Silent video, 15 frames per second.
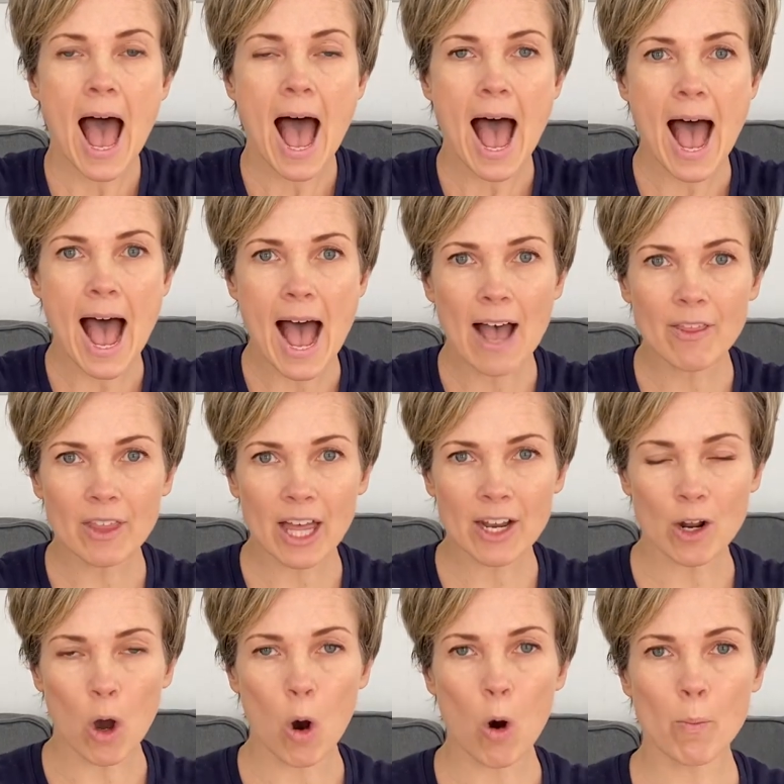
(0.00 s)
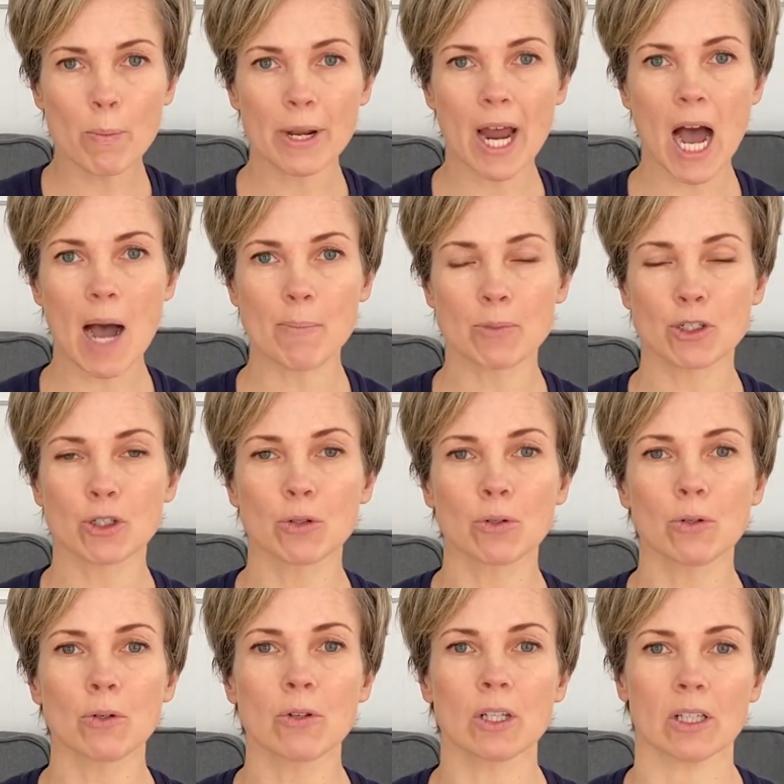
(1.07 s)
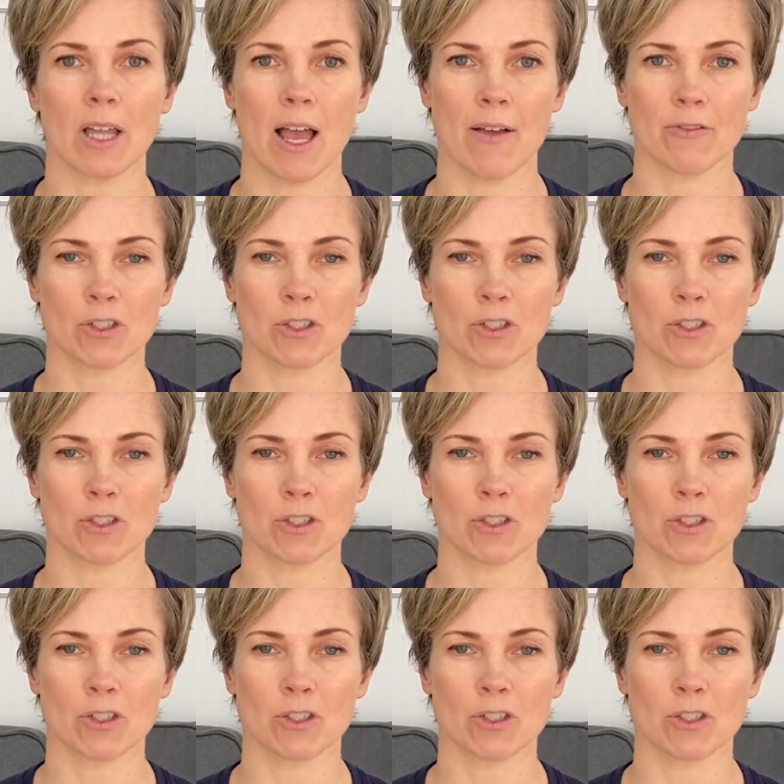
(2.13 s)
and then open up to the left,